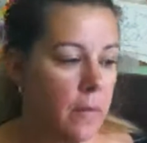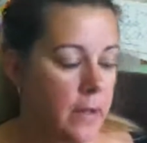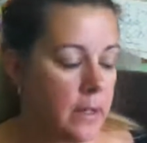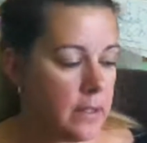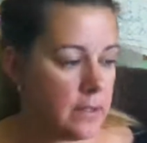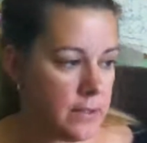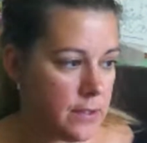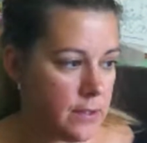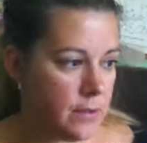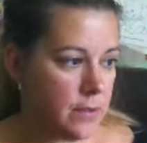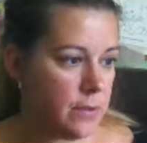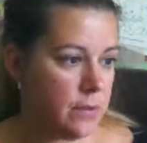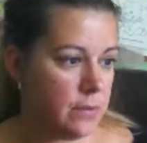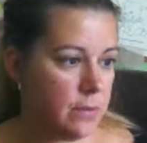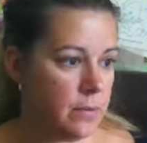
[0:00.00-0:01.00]
going
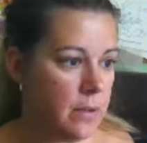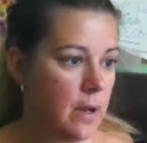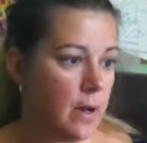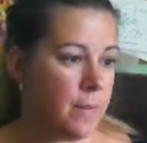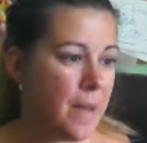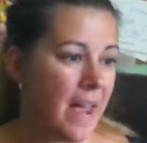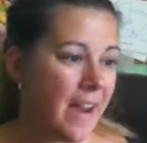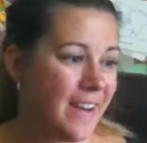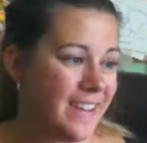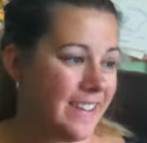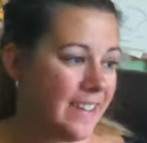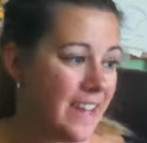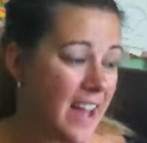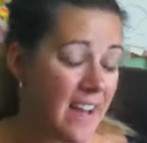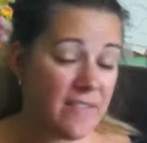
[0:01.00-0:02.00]
to
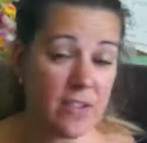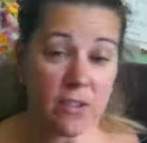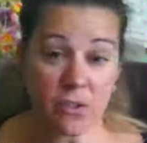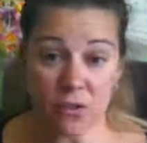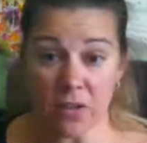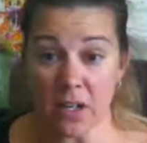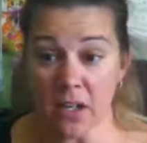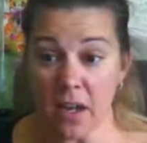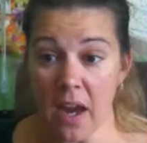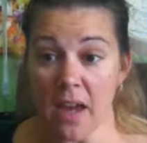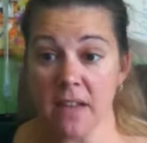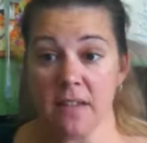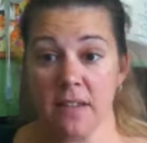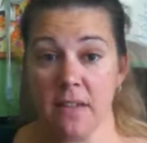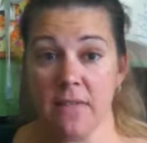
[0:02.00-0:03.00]
apparently have to
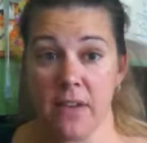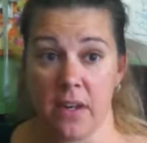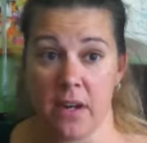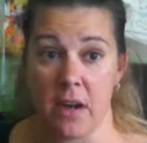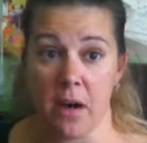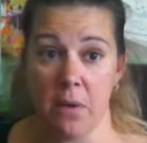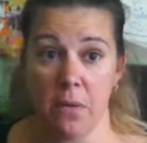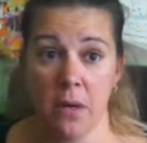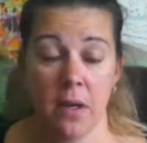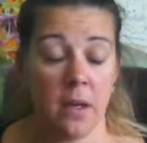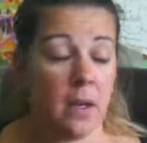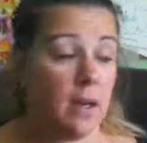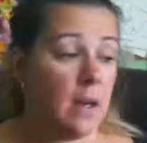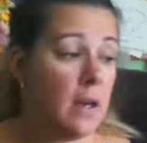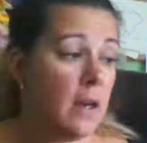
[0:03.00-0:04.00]
screencast a
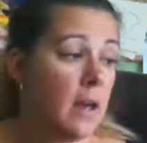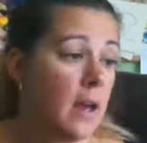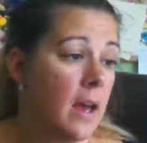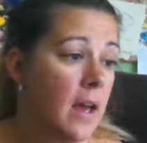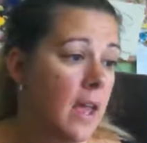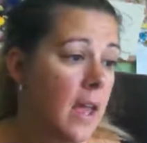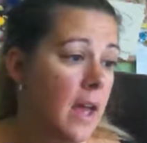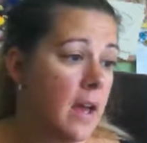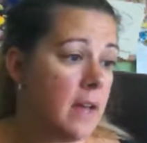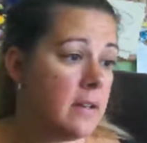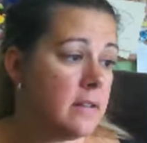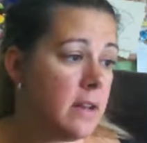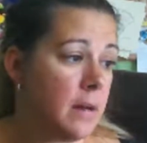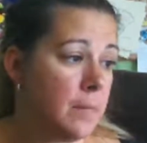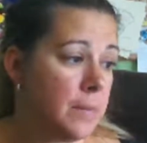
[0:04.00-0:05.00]
video
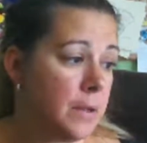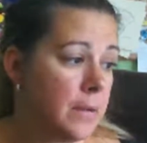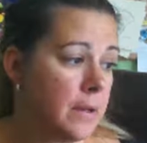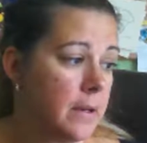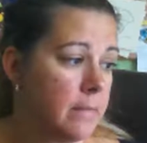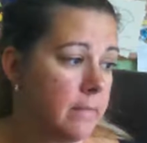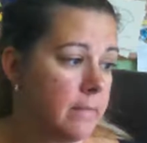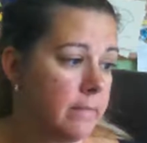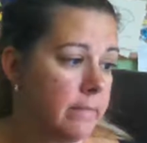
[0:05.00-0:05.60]
and upload it